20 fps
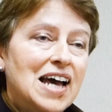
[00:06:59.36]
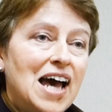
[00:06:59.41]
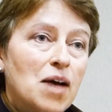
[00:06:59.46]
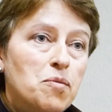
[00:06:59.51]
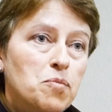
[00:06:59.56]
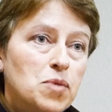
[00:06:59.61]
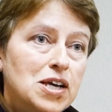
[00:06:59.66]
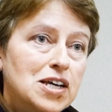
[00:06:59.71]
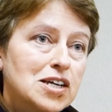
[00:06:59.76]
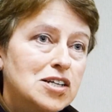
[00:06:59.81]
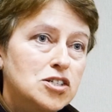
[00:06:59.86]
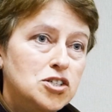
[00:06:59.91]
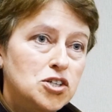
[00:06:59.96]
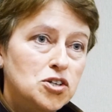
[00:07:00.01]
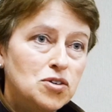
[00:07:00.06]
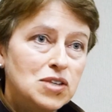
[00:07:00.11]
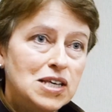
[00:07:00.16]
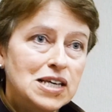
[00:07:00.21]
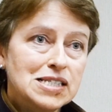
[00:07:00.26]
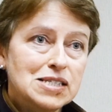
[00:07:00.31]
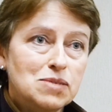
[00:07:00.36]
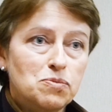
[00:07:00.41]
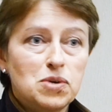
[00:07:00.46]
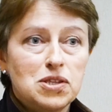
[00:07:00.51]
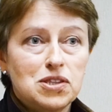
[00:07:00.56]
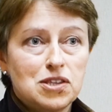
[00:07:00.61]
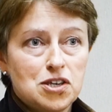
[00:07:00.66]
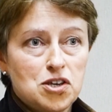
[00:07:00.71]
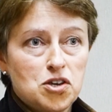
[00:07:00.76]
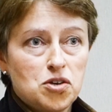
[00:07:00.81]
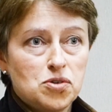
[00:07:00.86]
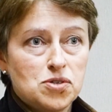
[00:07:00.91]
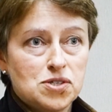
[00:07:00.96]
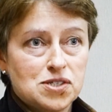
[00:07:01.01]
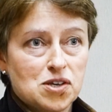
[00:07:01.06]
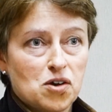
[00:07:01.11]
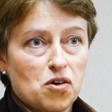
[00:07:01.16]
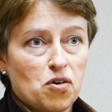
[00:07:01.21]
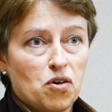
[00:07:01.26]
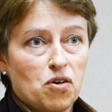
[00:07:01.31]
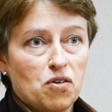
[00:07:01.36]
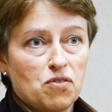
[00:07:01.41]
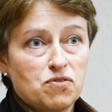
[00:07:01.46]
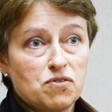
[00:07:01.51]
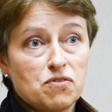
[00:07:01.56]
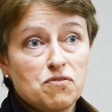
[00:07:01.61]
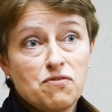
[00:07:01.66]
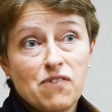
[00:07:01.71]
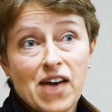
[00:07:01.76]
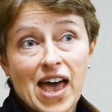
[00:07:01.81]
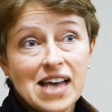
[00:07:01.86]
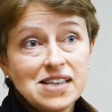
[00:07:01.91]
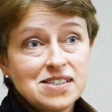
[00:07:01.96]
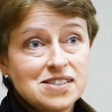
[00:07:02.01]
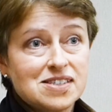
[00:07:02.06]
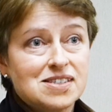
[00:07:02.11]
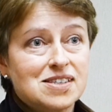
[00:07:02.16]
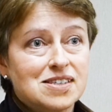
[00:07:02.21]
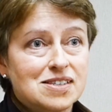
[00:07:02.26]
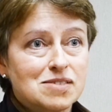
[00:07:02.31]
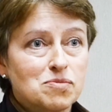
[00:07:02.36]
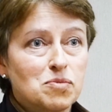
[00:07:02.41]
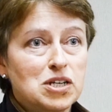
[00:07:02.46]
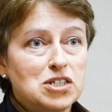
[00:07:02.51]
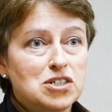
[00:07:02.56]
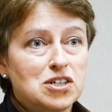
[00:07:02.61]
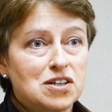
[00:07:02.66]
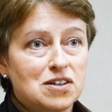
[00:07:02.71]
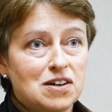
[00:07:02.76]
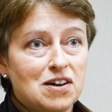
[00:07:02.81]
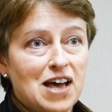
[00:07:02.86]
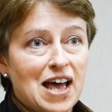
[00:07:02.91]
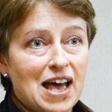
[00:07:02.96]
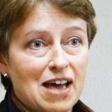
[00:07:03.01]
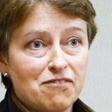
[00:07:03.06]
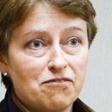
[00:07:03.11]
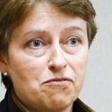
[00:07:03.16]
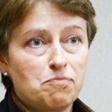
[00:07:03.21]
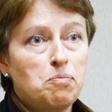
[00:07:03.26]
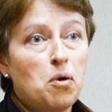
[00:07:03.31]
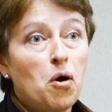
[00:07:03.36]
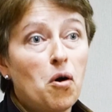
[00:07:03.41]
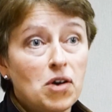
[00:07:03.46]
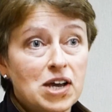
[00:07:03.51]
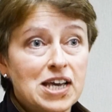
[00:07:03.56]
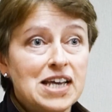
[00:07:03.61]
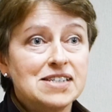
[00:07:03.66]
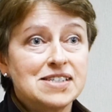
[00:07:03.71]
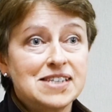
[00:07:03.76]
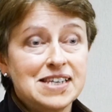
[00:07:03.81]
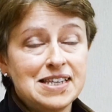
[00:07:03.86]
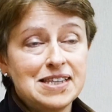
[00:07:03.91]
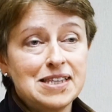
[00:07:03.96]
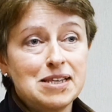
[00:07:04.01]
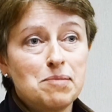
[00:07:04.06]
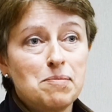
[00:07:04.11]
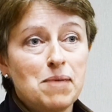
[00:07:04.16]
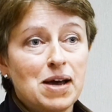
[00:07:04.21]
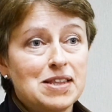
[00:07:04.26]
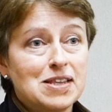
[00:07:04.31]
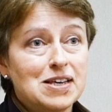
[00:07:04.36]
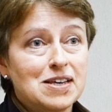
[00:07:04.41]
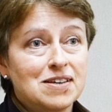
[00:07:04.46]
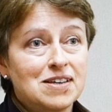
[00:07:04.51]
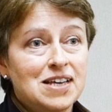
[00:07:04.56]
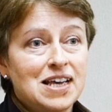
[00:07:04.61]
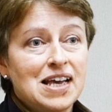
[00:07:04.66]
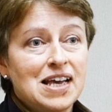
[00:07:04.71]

And we can do this with the use of vests, which have pockets in them, either